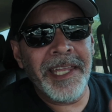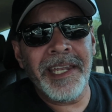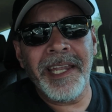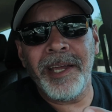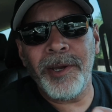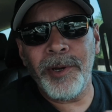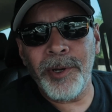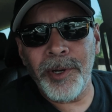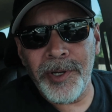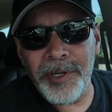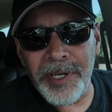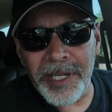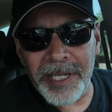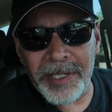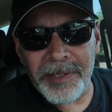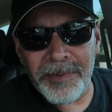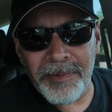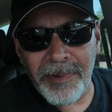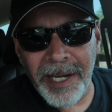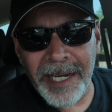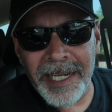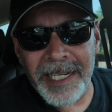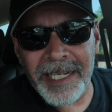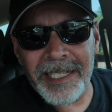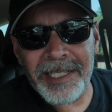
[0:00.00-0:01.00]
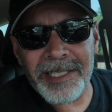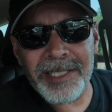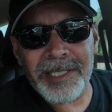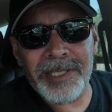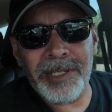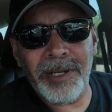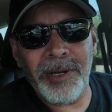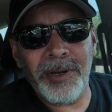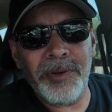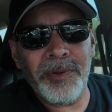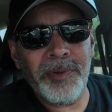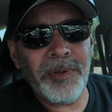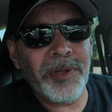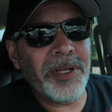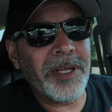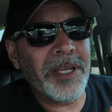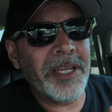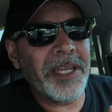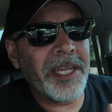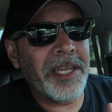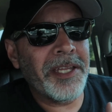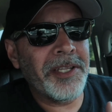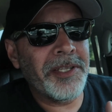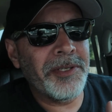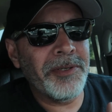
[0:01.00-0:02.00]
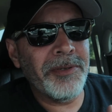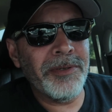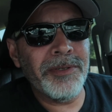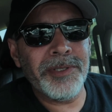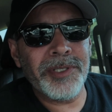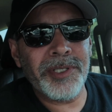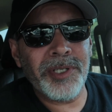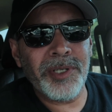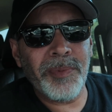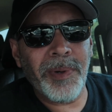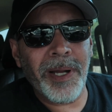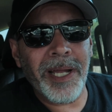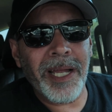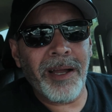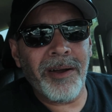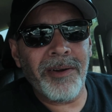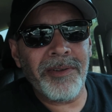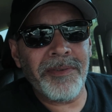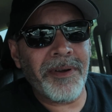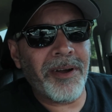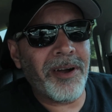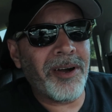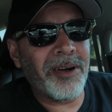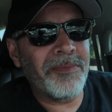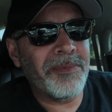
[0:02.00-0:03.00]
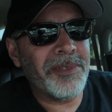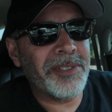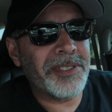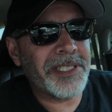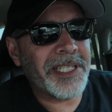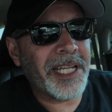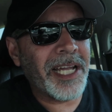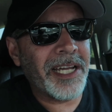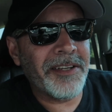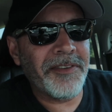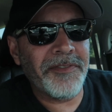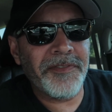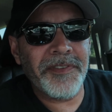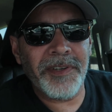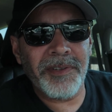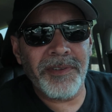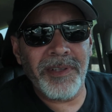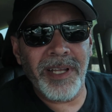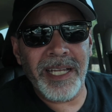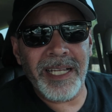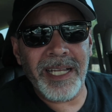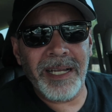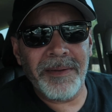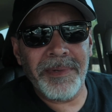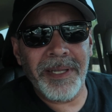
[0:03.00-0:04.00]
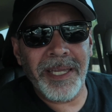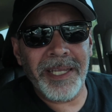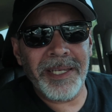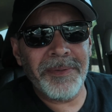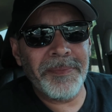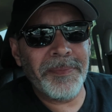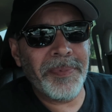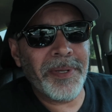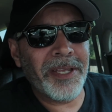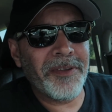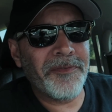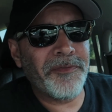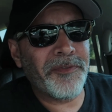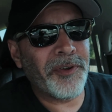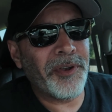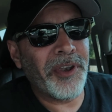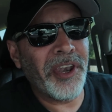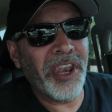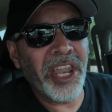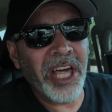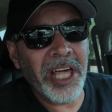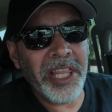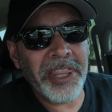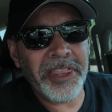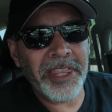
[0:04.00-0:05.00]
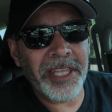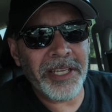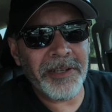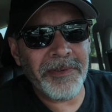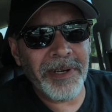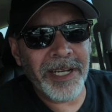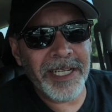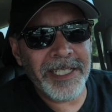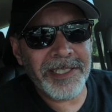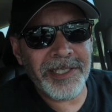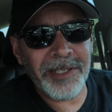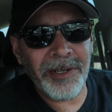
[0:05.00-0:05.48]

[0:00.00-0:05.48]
I earn it, right? So in YouTube, I almost kind of feel like I'm getting paid for nothing, right?